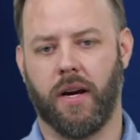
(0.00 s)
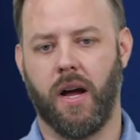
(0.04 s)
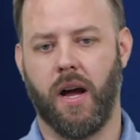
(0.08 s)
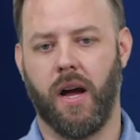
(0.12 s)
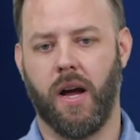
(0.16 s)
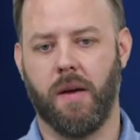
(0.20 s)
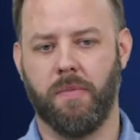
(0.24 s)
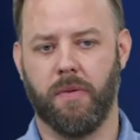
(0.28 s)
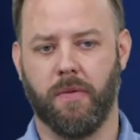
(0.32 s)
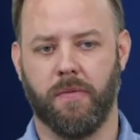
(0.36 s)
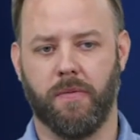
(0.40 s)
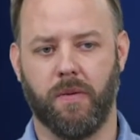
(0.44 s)

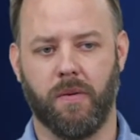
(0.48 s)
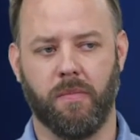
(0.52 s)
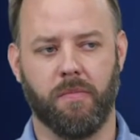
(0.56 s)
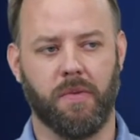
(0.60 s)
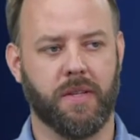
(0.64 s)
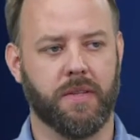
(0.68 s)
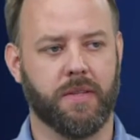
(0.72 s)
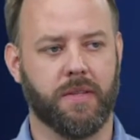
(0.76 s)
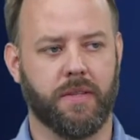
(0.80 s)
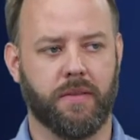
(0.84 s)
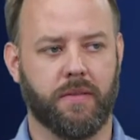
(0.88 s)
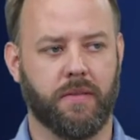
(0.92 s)
high
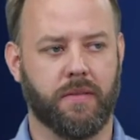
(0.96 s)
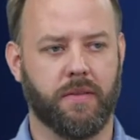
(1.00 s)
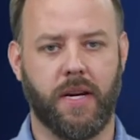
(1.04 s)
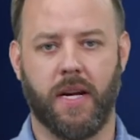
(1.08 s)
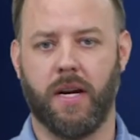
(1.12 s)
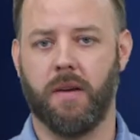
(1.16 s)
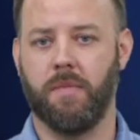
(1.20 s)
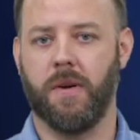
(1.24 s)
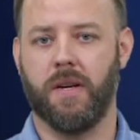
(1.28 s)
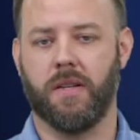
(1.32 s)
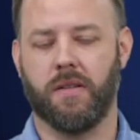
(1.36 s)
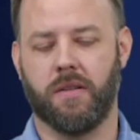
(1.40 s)
performance
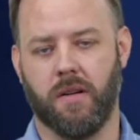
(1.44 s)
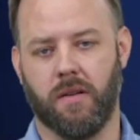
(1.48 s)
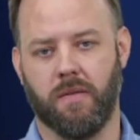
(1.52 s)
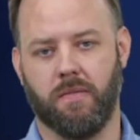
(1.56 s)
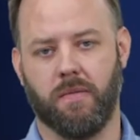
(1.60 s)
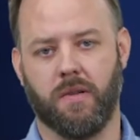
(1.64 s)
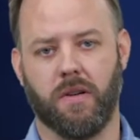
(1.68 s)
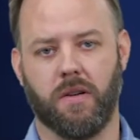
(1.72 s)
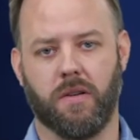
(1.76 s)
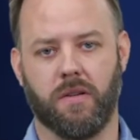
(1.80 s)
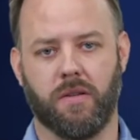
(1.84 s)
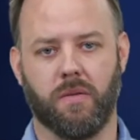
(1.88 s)
database
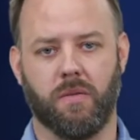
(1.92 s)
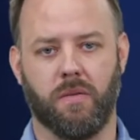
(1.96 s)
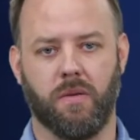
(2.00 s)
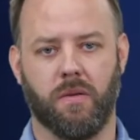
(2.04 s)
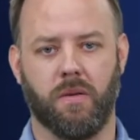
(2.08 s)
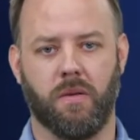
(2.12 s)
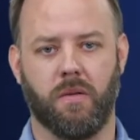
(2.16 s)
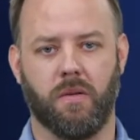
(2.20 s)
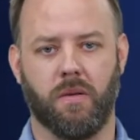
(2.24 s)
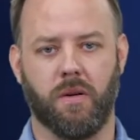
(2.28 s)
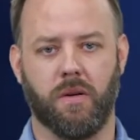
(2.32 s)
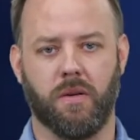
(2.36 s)
servers or,
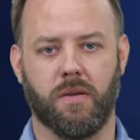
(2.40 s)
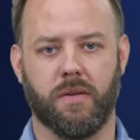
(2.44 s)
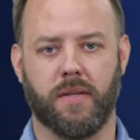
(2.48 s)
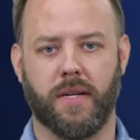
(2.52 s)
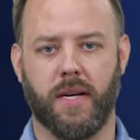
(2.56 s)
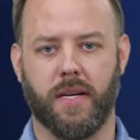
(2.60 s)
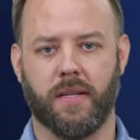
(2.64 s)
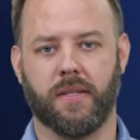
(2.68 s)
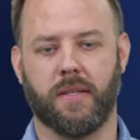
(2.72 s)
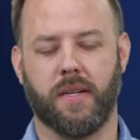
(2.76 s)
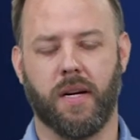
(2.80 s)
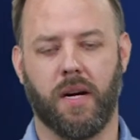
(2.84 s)
or
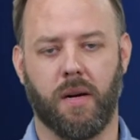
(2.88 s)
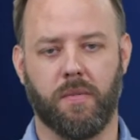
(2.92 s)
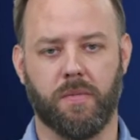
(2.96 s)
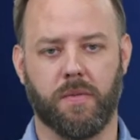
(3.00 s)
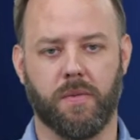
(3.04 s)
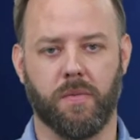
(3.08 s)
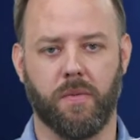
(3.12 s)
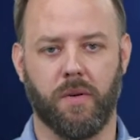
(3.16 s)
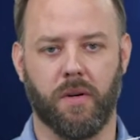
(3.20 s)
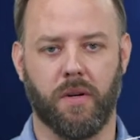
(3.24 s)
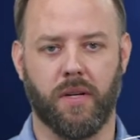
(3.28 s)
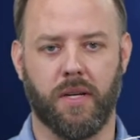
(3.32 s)

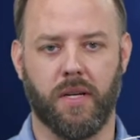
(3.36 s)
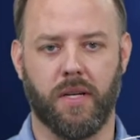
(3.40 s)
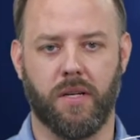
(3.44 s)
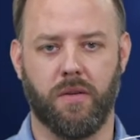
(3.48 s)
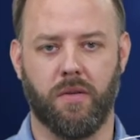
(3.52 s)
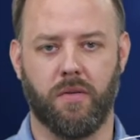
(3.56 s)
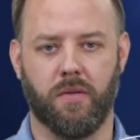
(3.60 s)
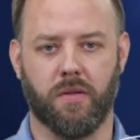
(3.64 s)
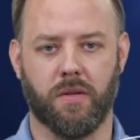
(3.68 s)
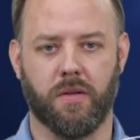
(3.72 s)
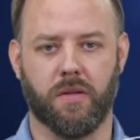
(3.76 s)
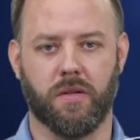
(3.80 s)
desktops where the end
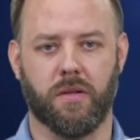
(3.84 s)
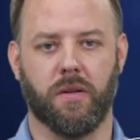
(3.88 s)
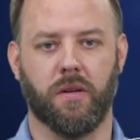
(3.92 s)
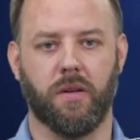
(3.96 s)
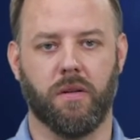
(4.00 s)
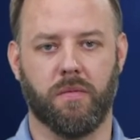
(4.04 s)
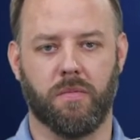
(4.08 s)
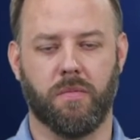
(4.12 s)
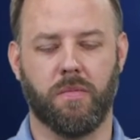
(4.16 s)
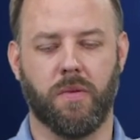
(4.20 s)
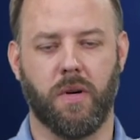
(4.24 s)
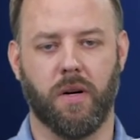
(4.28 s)
users
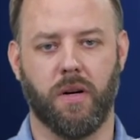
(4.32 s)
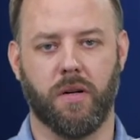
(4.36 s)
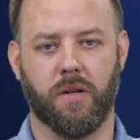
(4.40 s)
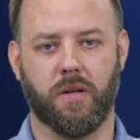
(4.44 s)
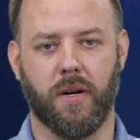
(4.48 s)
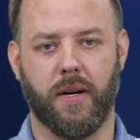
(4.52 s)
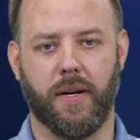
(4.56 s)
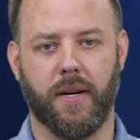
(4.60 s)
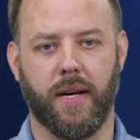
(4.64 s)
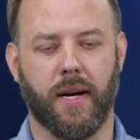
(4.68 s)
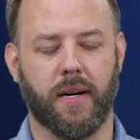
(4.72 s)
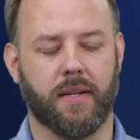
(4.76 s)
are, are
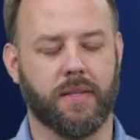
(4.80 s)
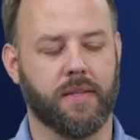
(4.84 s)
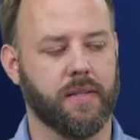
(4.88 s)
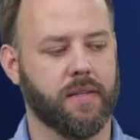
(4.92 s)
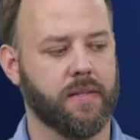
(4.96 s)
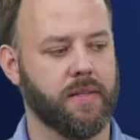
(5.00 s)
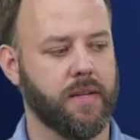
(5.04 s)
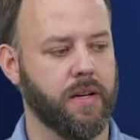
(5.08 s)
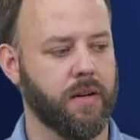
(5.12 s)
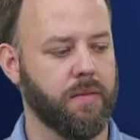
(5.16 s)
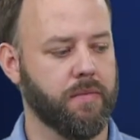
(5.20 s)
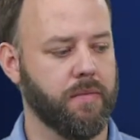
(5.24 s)
trying to
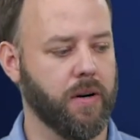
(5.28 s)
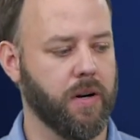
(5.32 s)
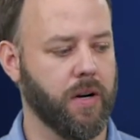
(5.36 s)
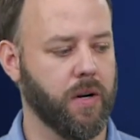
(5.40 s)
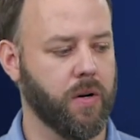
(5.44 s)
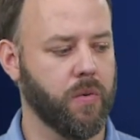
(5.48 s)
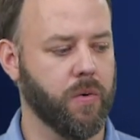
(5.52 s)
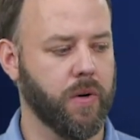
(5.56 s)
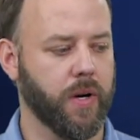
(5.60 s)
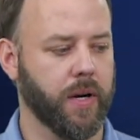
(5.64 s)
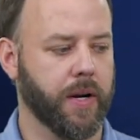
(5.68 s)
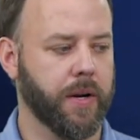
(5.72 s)
access data very
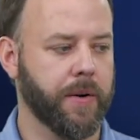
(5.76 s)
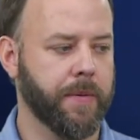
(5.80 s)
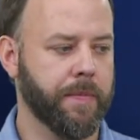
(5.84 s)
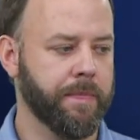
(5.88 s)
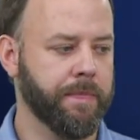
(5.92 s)
quick.